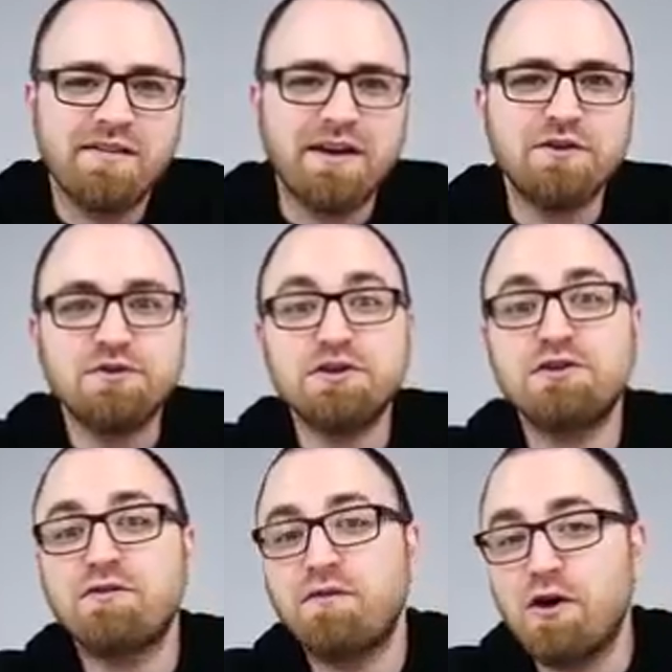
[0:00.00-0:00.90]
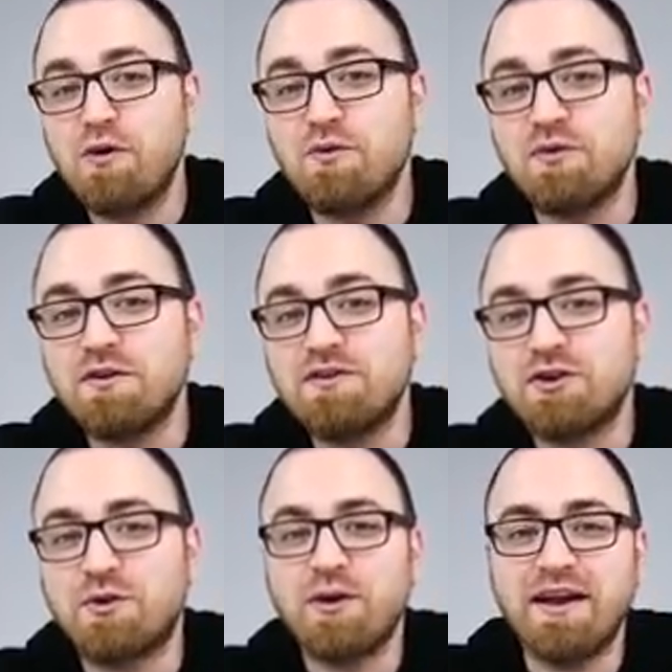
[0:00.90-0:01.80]
that uses your phone
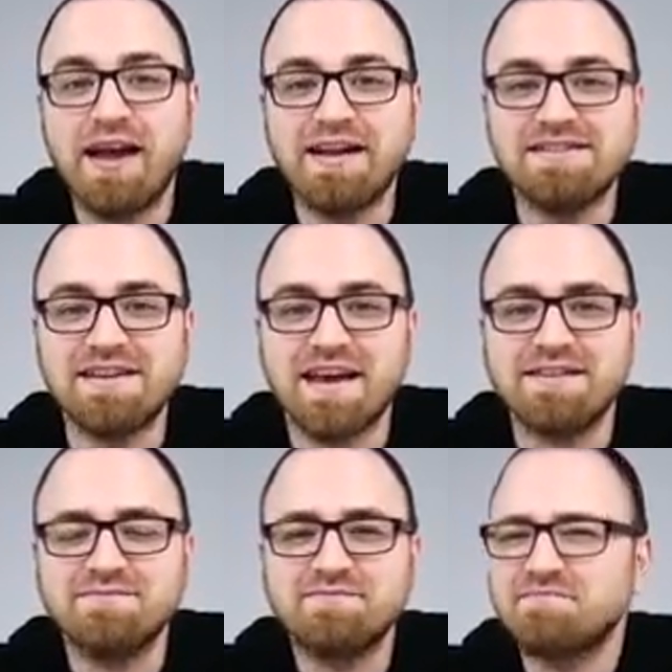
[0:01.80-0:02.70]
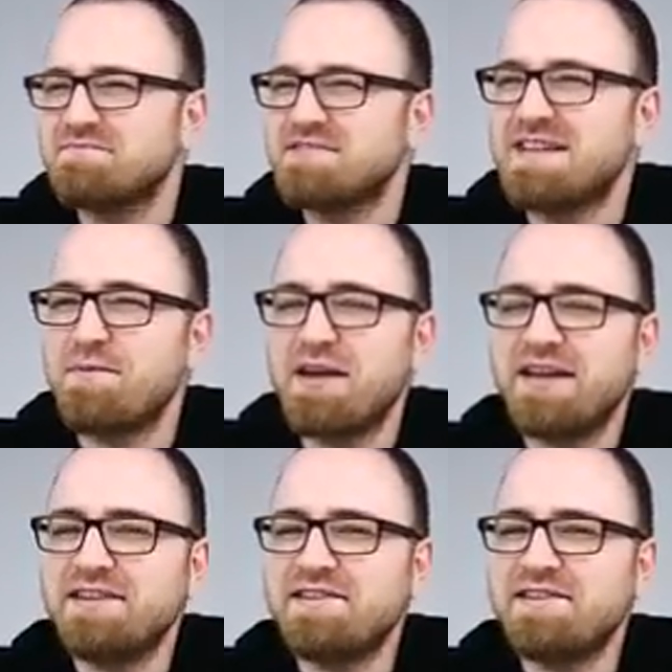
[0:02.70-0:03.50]
to create a headset. Does that make any